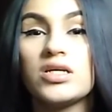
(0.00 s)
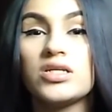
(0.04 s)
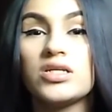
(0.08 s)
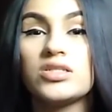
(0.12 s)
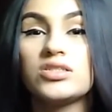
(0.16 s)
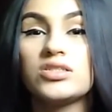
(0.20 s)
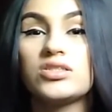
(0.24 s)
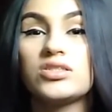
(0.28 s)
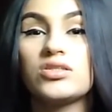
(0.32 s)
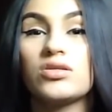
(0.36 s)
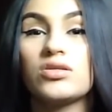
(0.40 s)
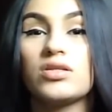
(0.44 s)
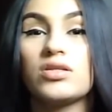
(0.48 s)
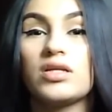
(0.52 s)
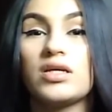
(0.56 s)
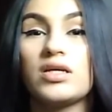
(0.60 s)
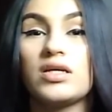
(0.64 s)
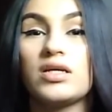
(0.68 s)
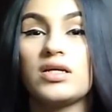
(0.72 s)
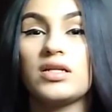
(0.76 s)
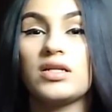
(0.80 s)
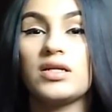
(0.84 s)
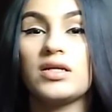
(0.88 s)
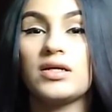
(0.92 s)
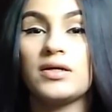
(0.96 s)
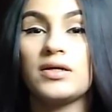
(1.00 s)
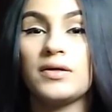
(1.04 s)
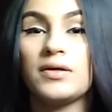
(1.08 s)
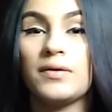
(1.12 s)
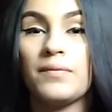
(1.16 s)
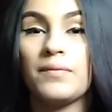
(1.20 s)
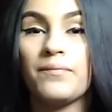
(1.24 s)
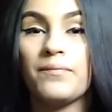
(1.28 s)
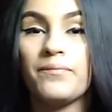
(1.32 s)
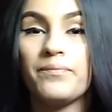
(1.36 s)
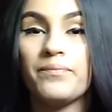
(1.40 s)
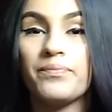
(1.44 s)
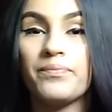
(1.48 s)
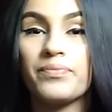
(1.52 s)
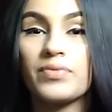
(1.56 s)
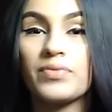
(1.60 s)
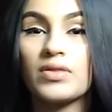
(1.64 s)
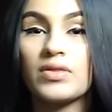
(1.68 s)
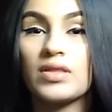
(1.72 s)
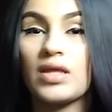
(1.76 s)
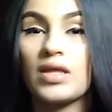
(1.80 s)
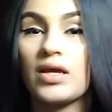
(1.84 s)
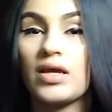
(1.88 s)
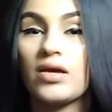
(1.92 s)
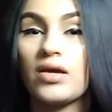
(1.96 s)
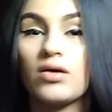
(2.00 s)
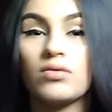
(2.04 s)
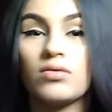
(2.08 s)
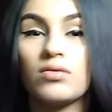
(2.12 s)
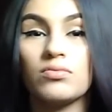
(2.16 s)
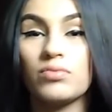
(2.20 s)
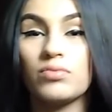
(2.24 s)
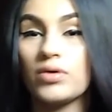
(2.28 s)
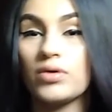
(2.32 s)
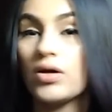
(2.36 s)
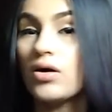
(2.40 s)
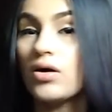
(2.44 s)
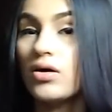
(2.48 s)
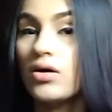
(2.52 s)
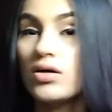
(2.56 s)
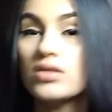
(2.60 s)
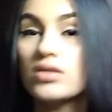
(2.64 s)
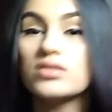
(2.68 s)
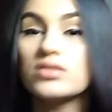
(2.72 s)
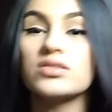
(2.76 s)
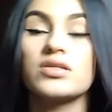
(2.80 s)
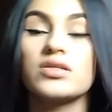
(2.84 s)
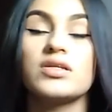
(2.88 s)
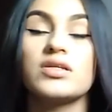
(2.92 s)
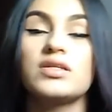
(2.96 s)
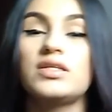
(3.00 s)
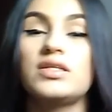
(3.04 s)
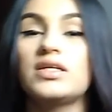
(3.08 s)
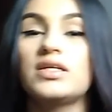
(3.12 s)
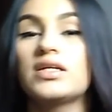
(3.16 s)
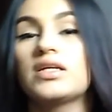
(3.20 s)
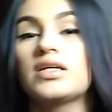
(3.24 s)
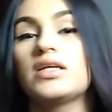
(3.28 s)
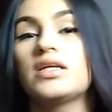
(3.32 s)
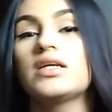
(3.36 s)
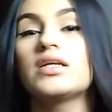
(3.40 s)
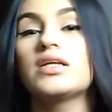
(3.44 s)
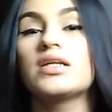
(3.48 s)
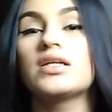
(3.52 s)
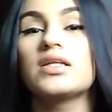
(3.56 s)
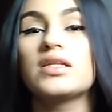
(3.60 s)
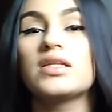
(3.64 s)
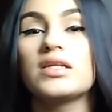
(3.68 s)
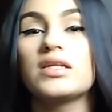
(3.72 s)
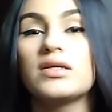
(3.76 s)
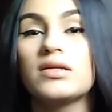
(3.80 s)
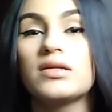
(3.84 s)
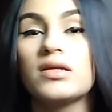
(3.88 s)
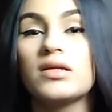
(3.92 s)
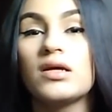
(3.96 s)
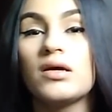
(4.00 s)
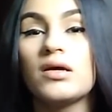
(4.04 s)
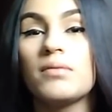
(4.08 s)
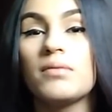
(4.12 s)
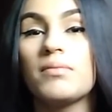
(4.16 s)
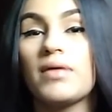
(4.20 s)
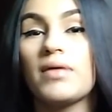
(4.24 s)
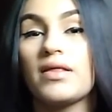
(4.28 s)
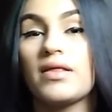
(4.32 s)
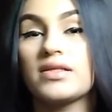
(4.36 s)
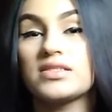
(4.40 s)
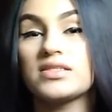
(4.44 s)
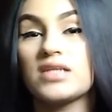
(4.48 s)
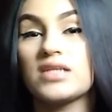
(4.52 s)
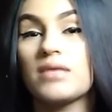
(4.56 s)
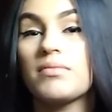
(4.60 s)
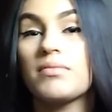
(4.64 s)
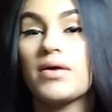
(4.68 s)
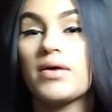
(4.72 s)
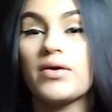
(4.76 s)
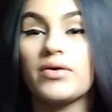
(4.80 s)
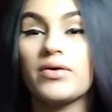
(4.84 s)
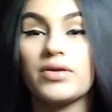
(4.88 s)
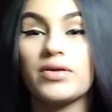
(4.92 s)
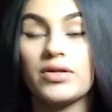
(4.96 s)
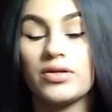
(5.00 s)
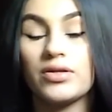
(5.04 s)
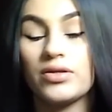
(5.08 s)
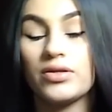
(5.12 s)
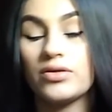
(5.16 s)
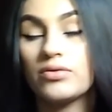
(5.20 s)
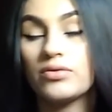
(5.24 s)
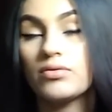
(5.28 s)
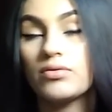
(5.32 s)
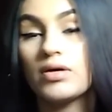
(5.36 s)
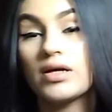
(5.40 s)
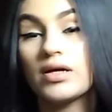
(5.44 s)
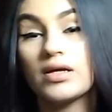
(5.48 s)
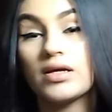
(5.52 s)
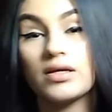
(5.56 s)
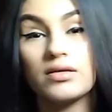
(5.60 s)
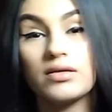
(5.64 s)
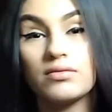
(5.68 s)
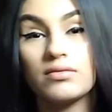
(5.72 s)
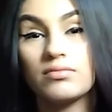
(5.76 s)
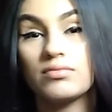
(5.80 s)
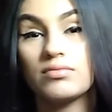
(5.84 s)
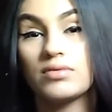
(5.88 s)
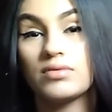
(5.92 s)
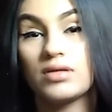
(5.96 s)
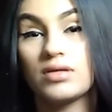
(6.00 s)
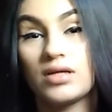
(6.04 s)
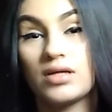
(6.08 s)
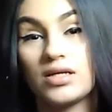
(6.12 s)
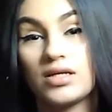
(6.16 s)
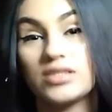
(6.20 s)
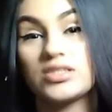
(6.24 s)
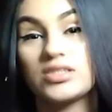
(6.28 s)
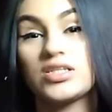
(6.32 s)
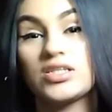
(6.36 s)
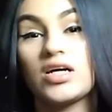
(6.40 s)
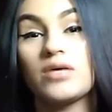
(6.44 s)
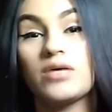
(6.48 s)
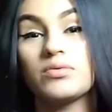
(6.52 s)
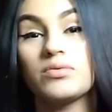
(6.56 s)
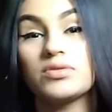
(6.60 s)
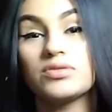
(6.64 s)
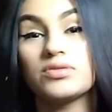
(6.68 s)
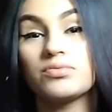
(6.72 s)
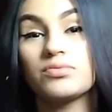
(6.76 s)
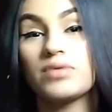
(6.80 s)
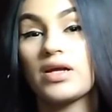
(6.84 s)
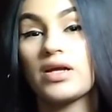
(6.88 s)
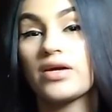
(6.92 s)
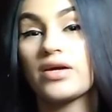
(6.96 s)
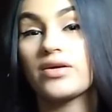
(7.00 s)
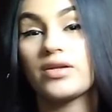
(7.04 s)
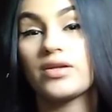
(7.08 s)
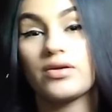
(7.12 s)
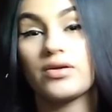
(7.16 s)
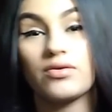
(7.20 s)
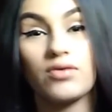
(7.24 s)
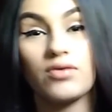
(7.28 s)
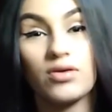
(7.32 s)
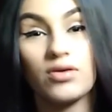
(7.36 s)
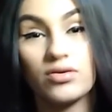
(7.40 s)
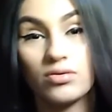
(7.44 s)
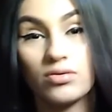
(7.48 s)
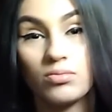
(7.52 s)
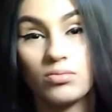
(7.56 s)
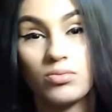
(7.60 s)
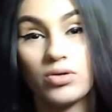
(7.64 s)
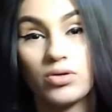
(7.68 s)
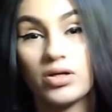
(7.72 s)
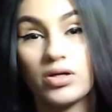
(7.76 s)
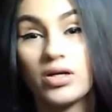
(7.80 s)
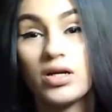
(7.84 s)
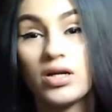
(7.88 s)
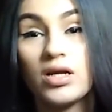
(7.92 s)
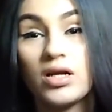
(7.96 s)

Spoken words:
So then we all started ducking, and then by the time I already knew I got shot was when I couldn't crawl no more.